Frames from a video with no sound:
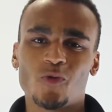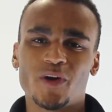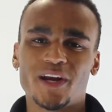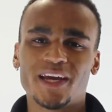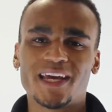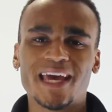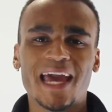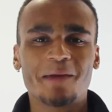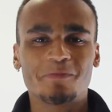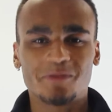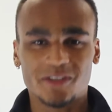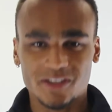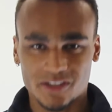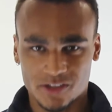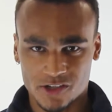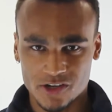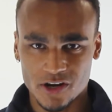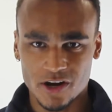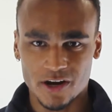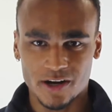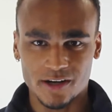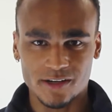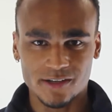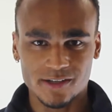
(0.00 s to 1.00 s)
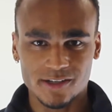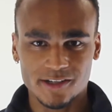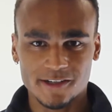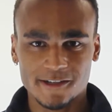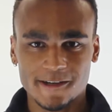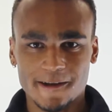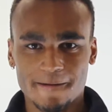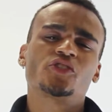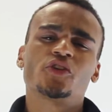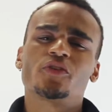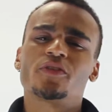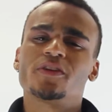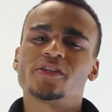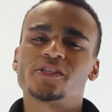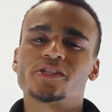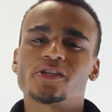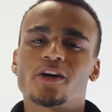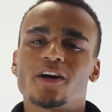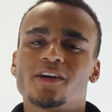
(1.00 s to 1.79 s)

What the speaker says: when it came to science. Whilst other